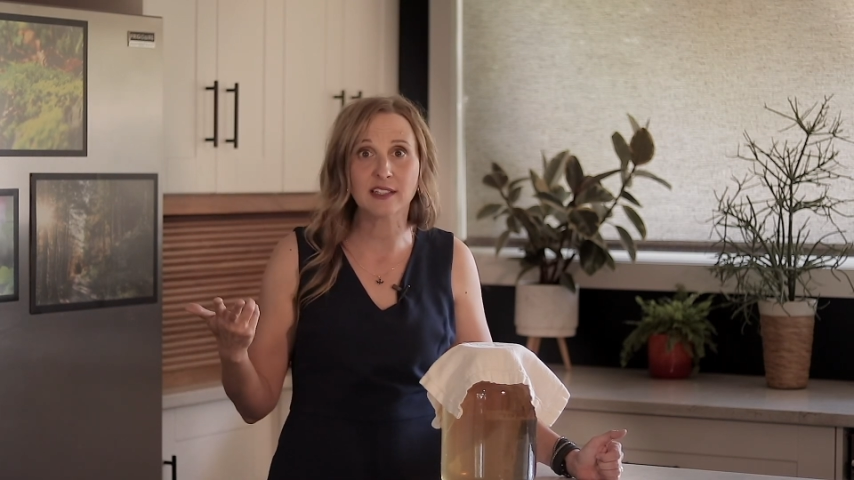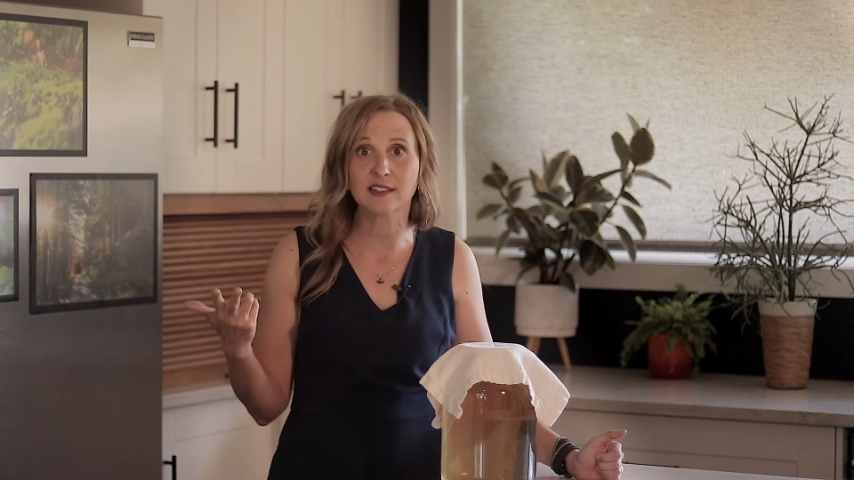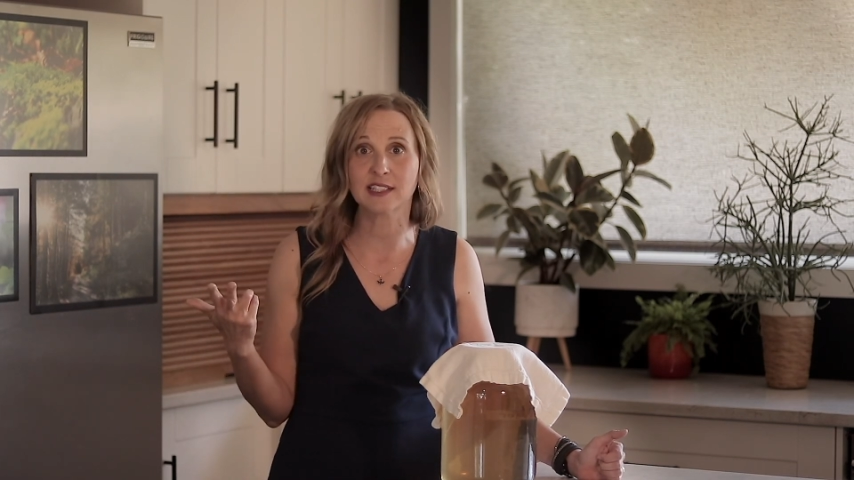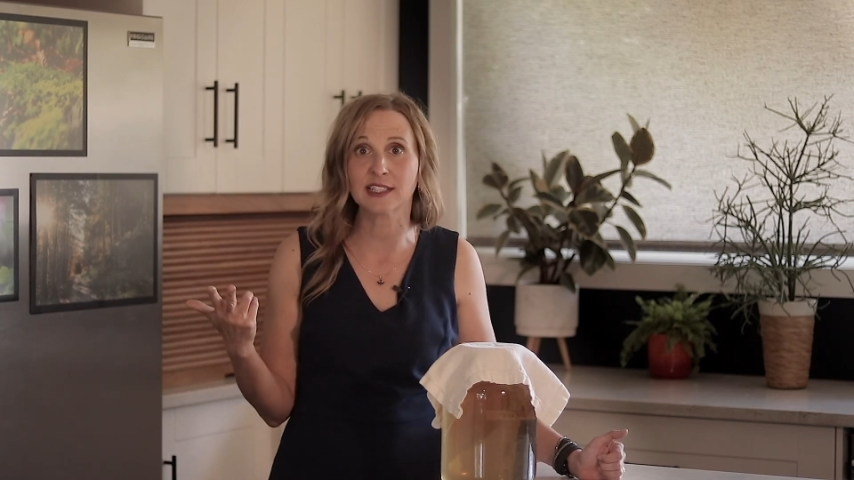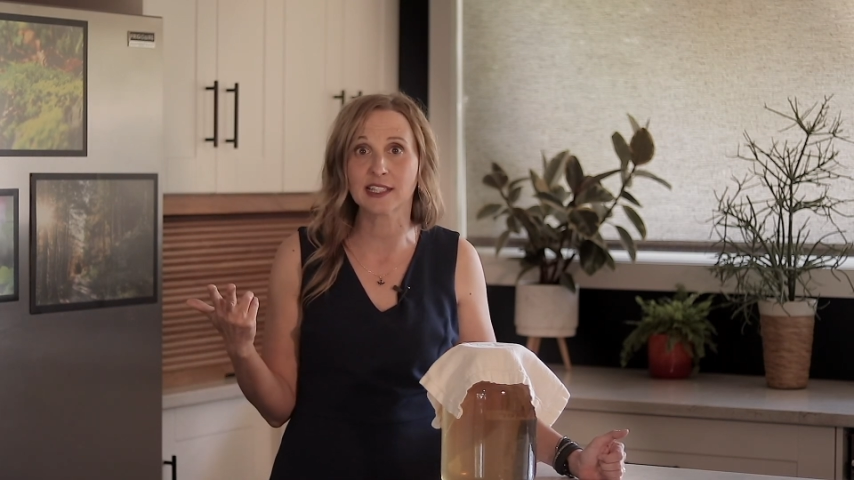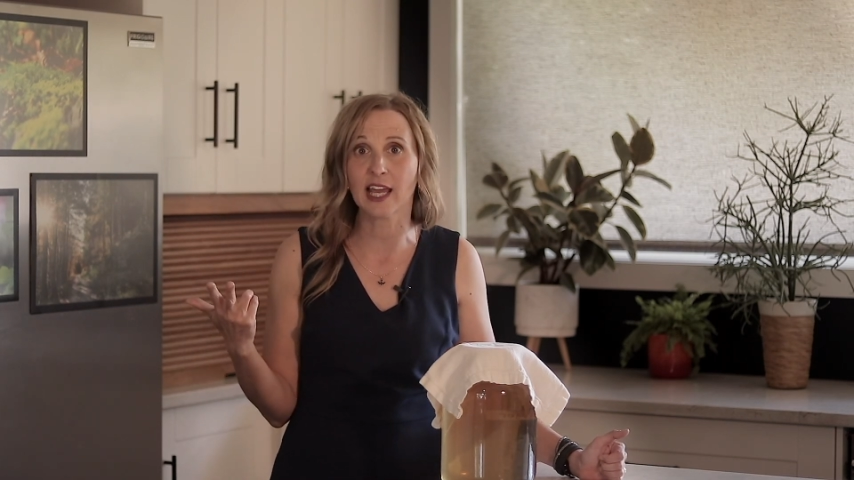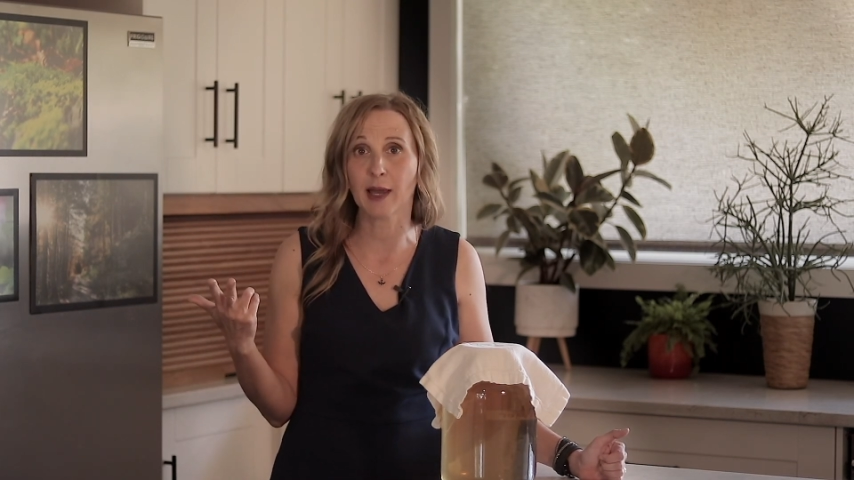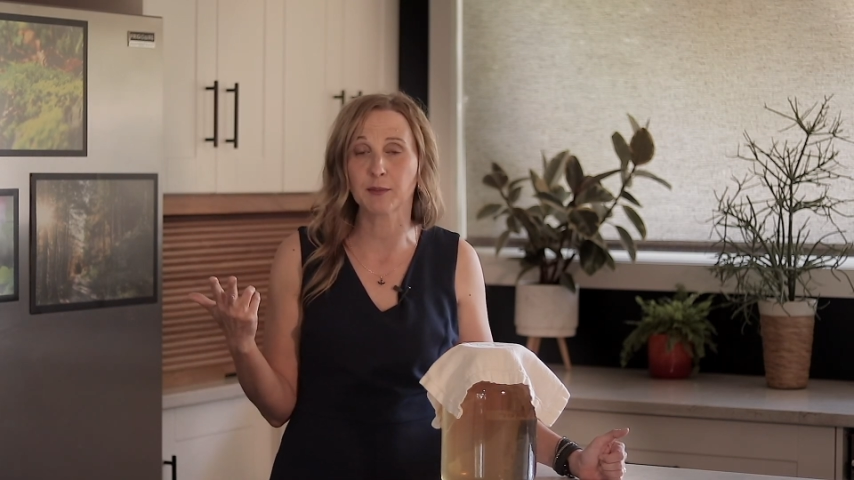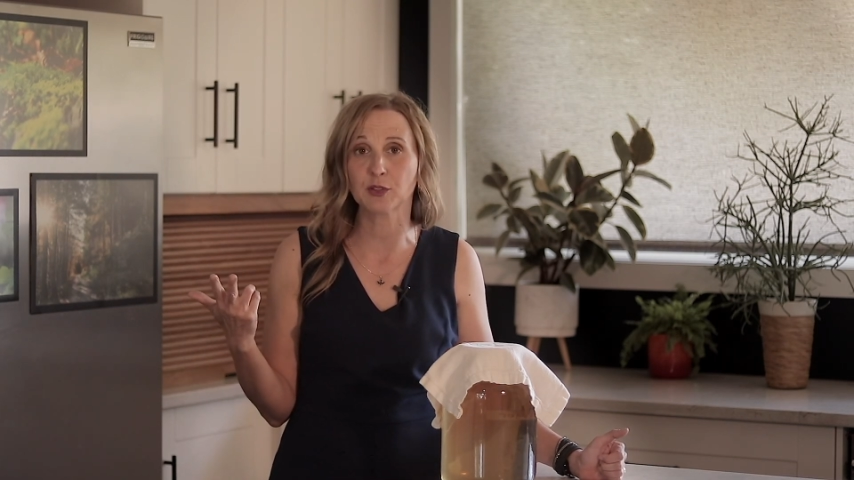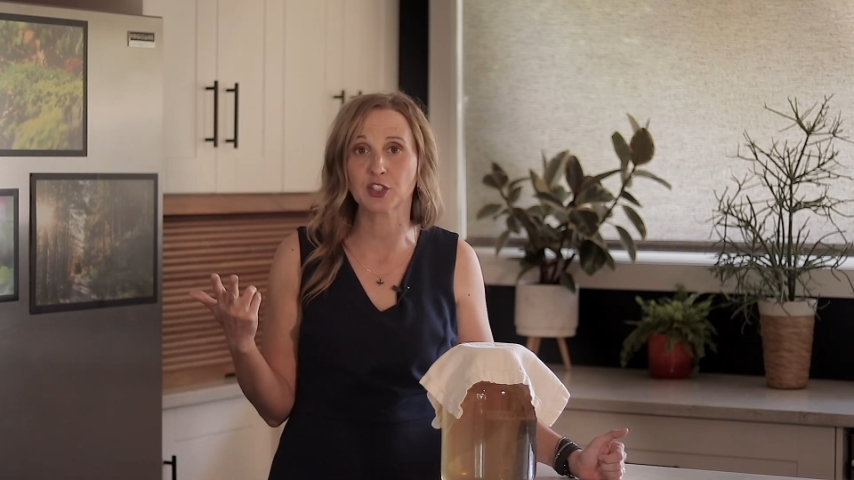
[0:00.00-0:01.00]
it in
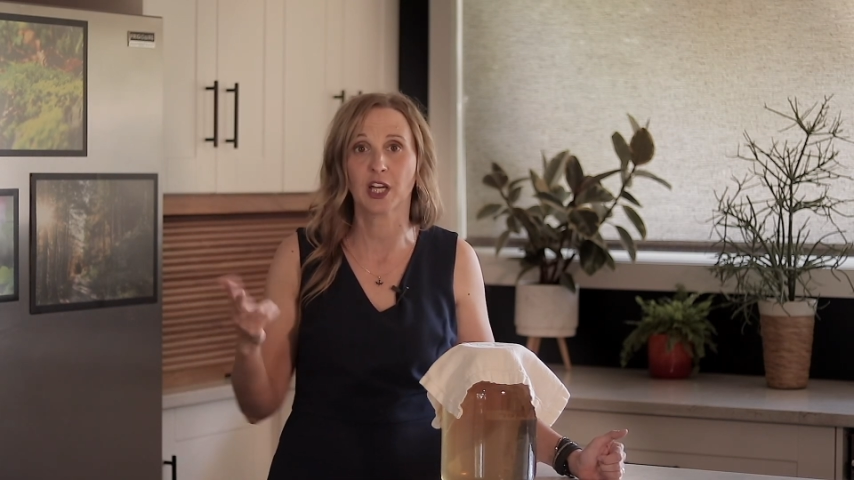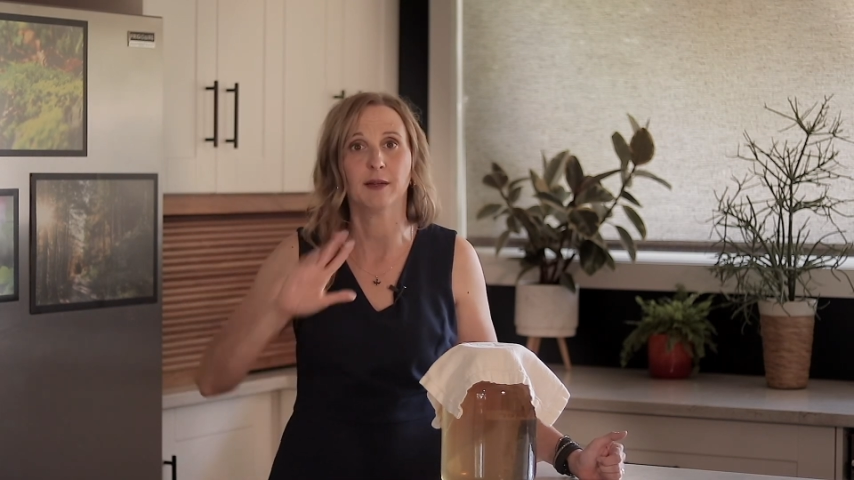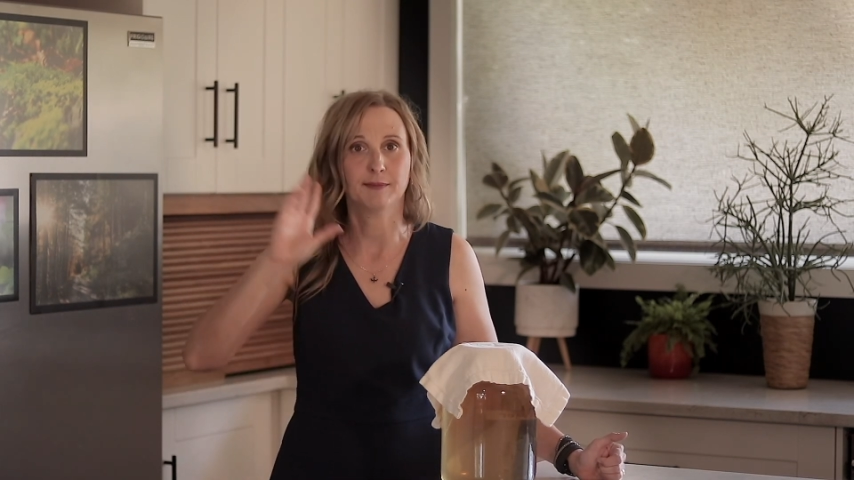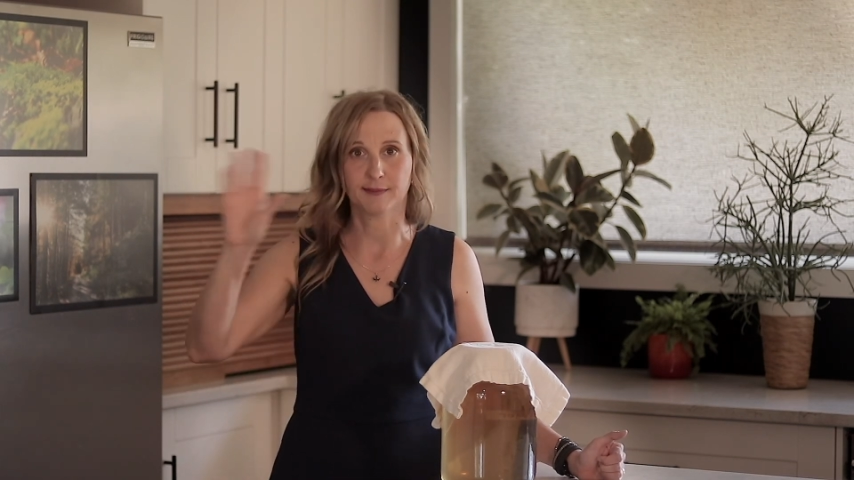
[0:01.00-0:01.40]
kombucha?